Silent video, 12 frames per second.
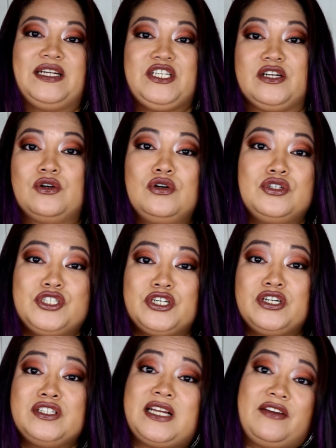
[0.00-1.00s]
rich in
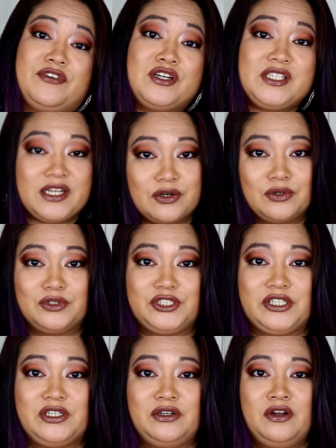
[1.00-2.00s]
culture, diverse in
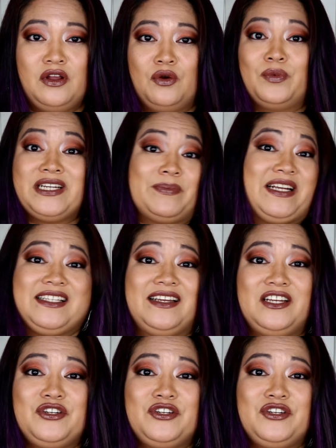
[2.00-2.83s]
culture, which makes it